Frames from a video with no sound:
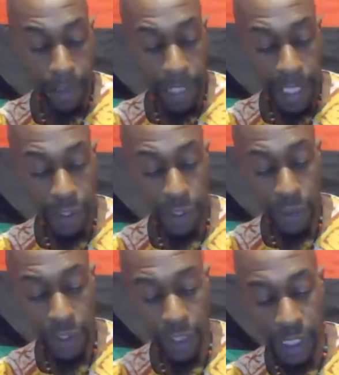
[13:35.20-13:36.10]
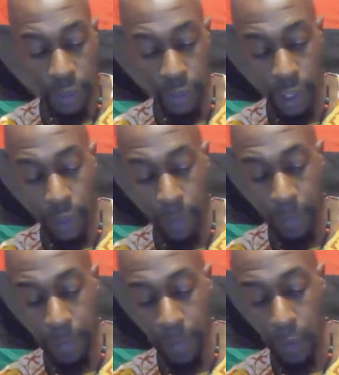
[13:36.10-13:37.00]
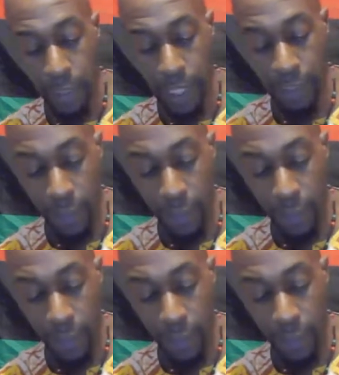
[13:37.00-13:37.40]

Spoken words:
In a socialist country, the only people who live